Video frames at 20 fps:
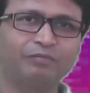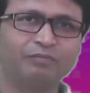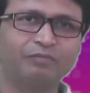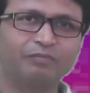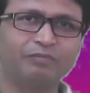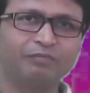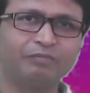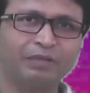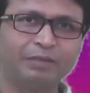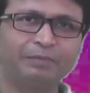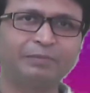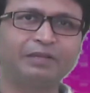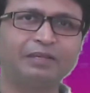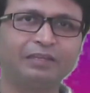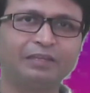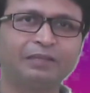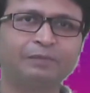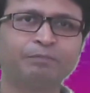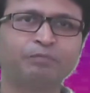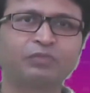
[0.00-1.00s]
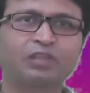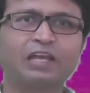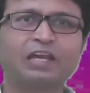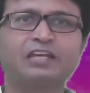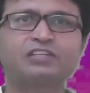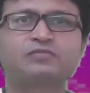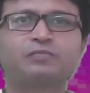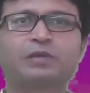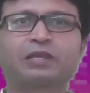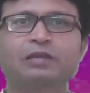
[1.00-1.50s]
memory
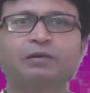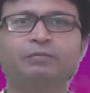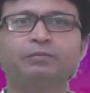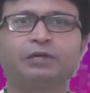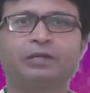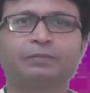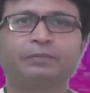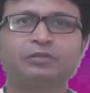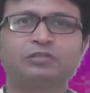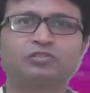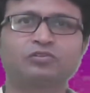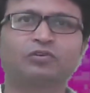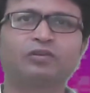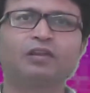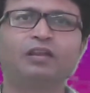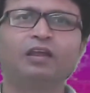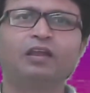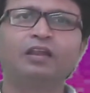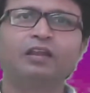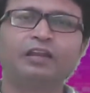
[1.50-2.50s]
has become perpetual.